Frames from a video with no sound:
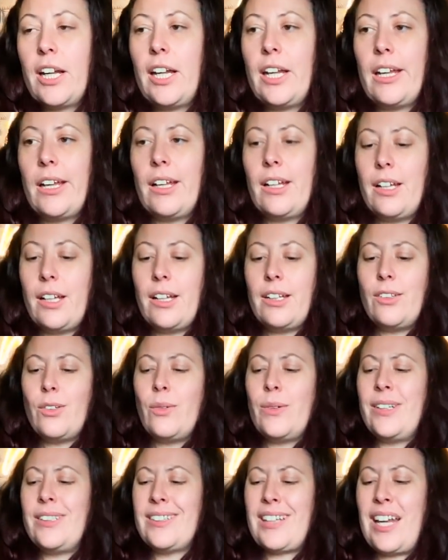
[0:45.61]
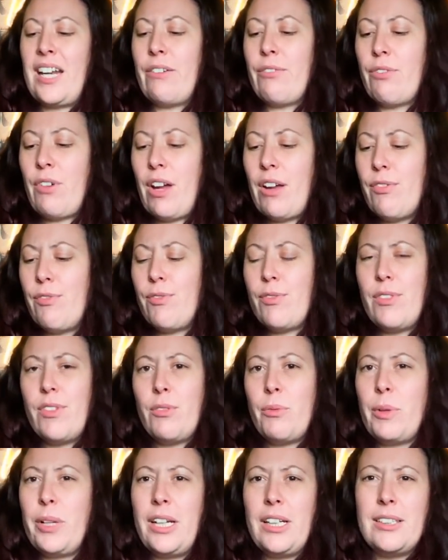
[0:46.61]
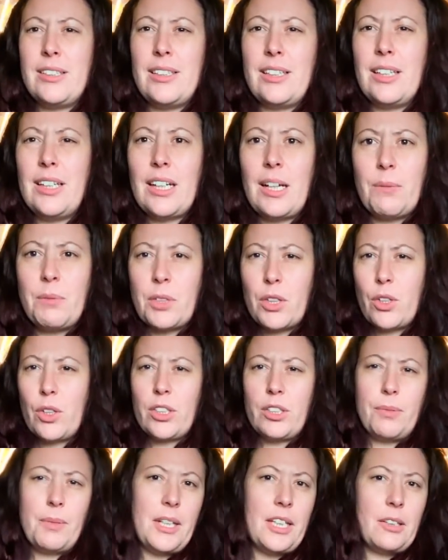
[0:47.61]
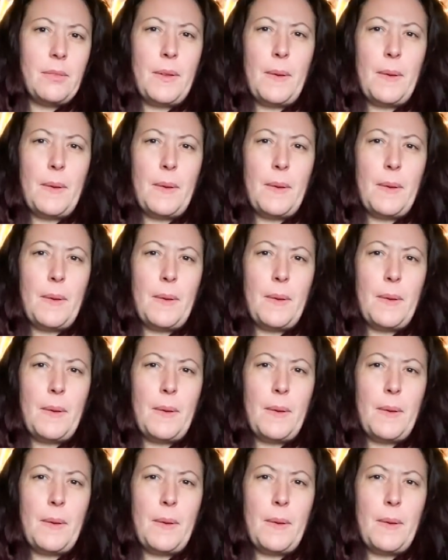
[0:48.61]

and it's always kind of rough the weeks leading up to Christmas.